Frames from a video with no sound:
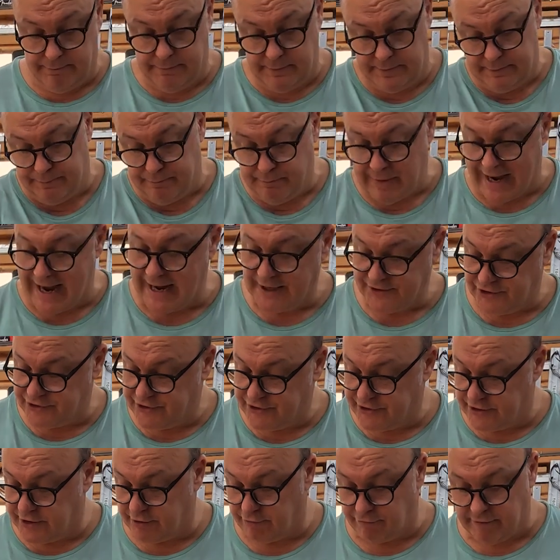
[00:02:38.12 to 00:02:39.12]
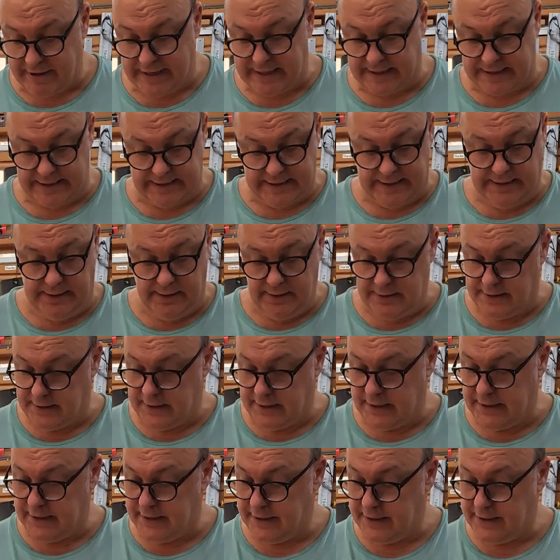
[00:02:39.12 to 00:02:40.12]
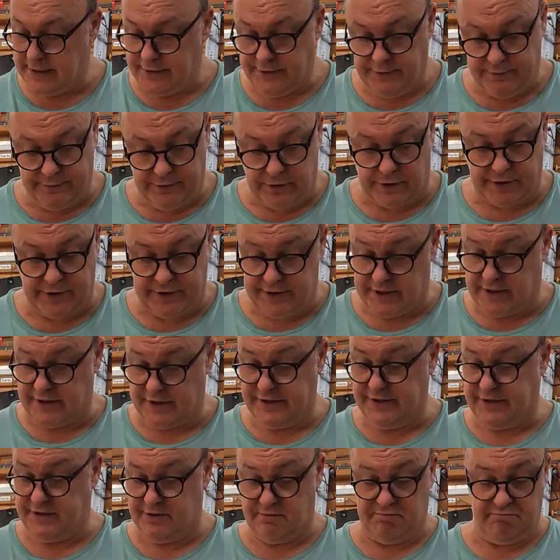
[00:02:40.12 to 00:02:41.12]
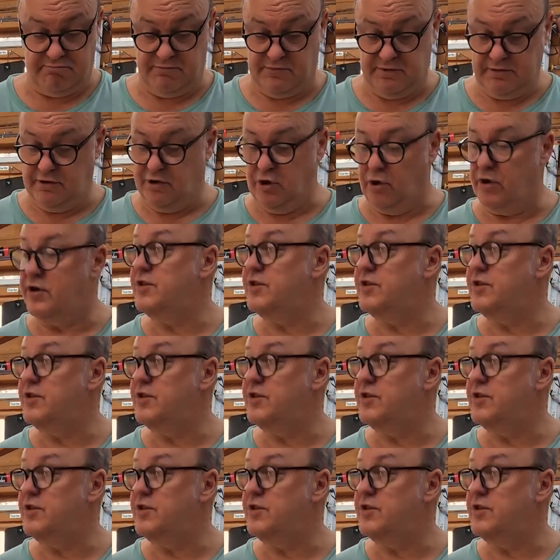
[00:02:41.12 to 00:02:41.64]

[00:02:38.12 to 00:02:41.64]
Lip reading: matched correctly and that you've got a nice look